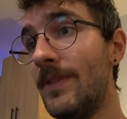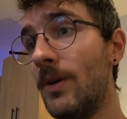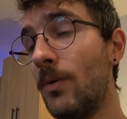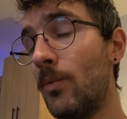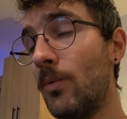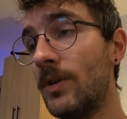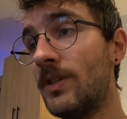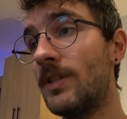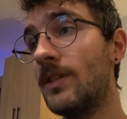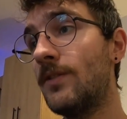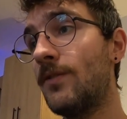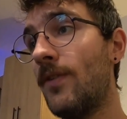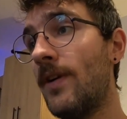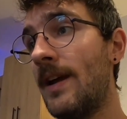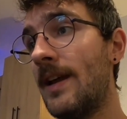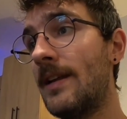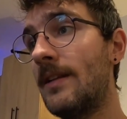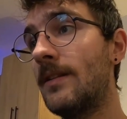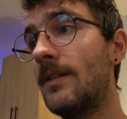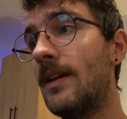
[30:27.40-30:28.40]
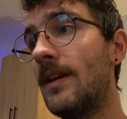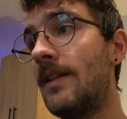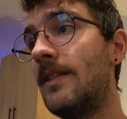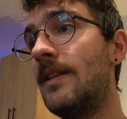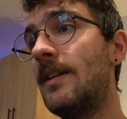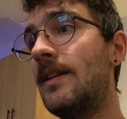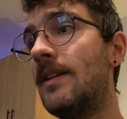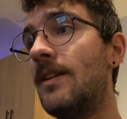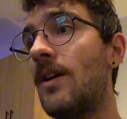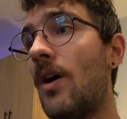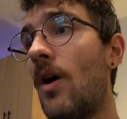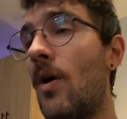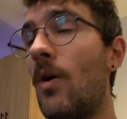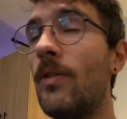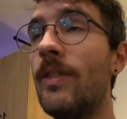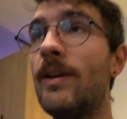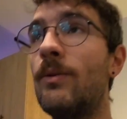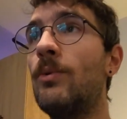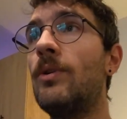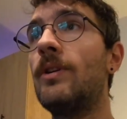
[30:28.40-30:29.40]
Which is fine. And then
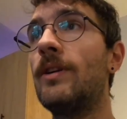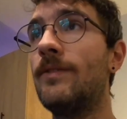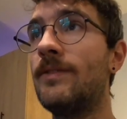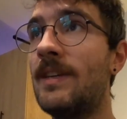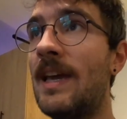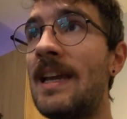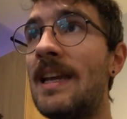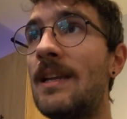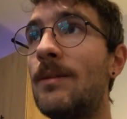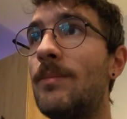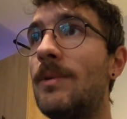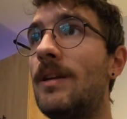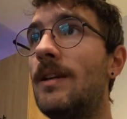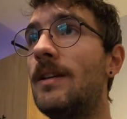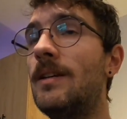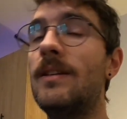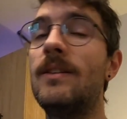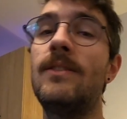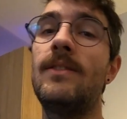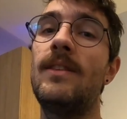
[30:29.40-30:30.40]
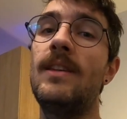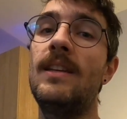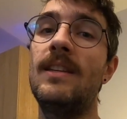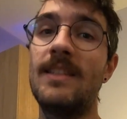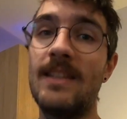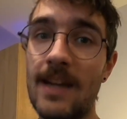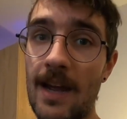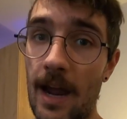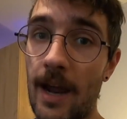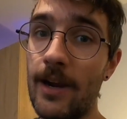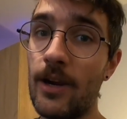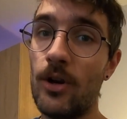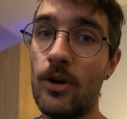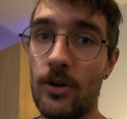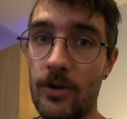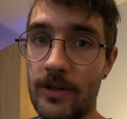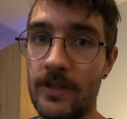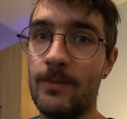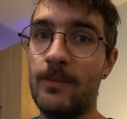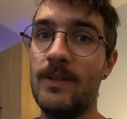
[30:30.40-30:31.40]
all they will have taken me is the entire
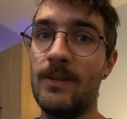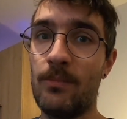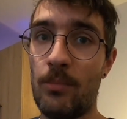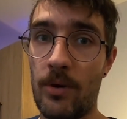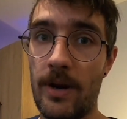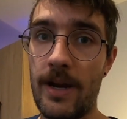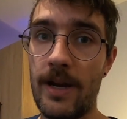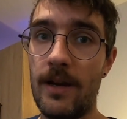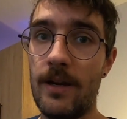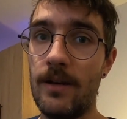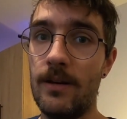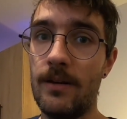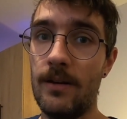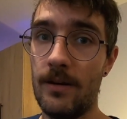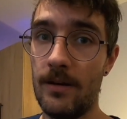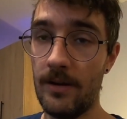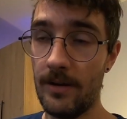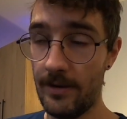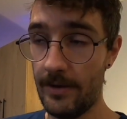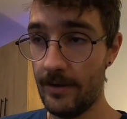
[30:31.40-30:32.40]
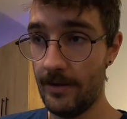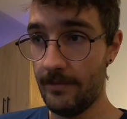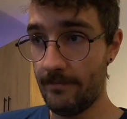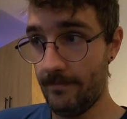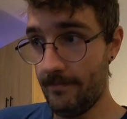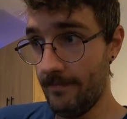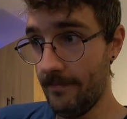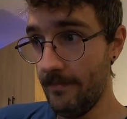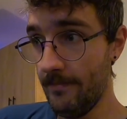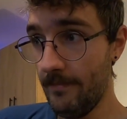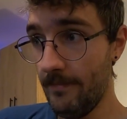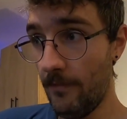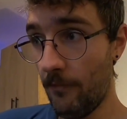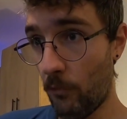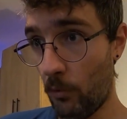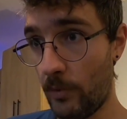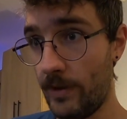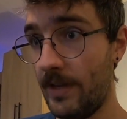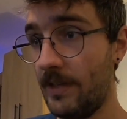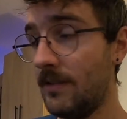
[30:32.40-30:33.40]
Christmas break,
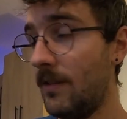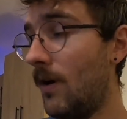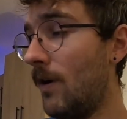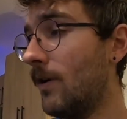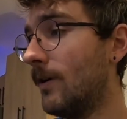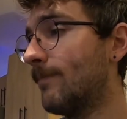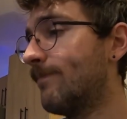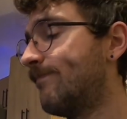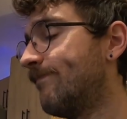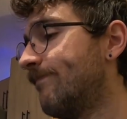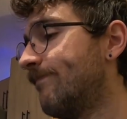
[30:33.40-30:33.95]
4 days long.